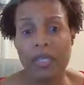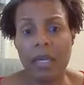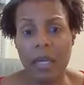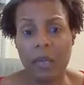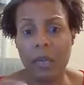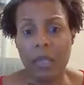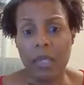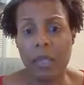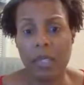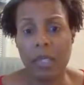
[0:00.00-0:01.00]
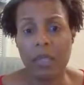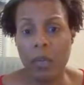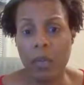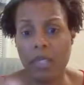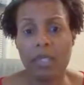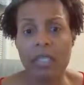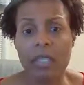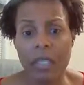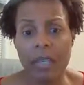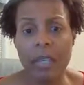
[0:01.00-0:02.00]
If you start to
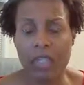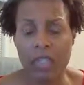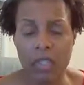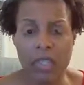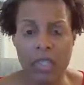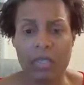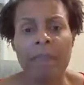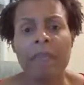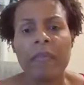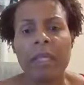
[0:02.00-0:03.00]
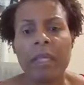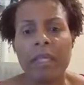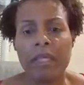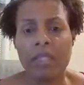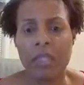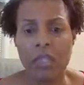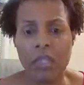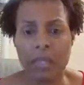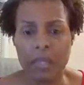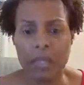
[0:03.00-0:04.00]
eliminate sugar and start to
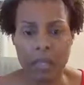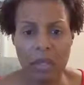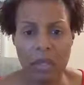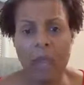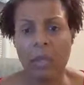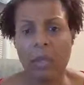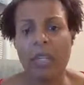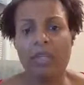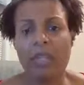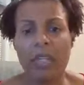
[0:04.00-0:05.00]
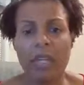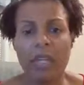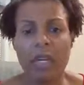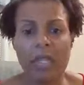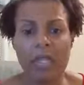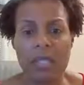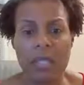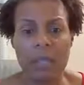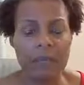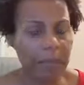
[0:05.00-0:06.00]
drink, the apple cider vinegar and all this
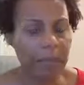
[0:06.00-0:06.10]
stuff,